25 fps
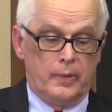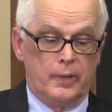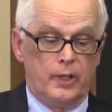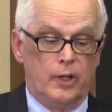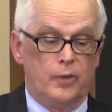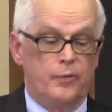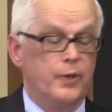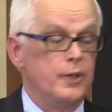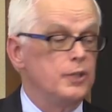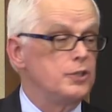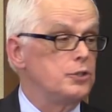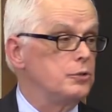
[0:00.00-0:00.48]

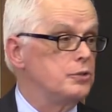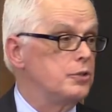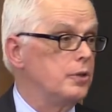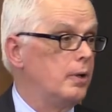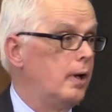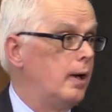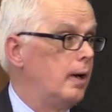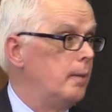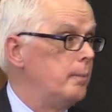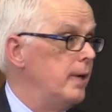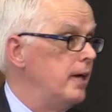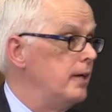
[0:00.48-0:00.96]
The official
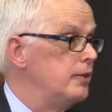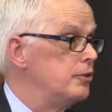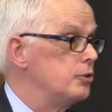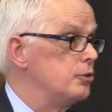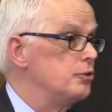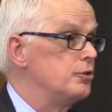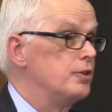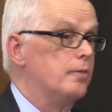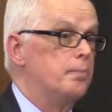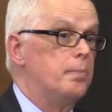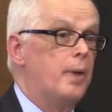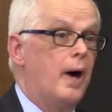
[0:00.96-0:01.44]

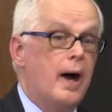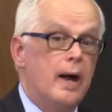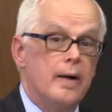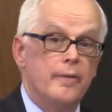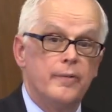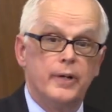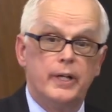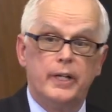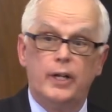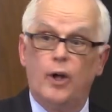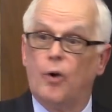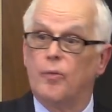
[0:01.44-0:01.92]
measures of
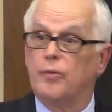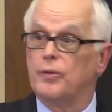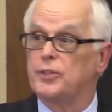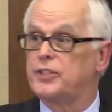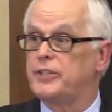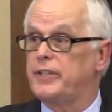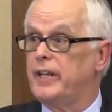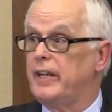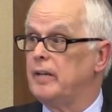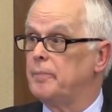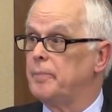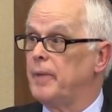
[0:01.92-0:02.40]
poverty
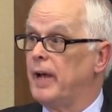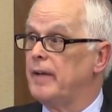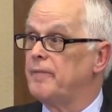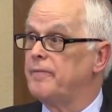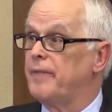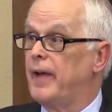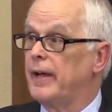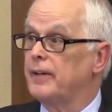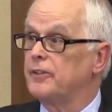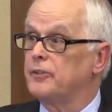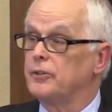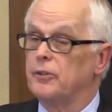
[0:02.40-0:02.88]
overstate it by a
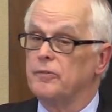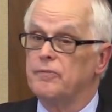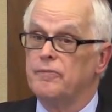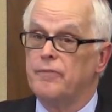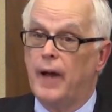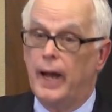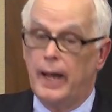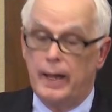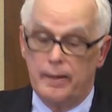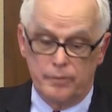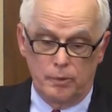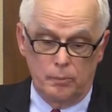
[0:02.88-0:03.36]
factor of
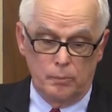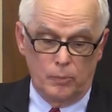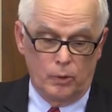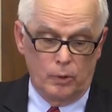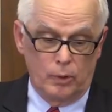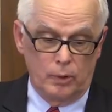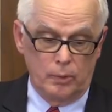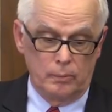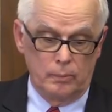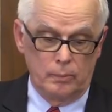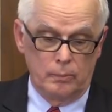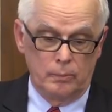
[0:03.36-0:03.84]
5 or
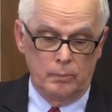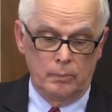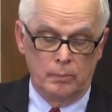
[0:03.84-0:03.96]
more.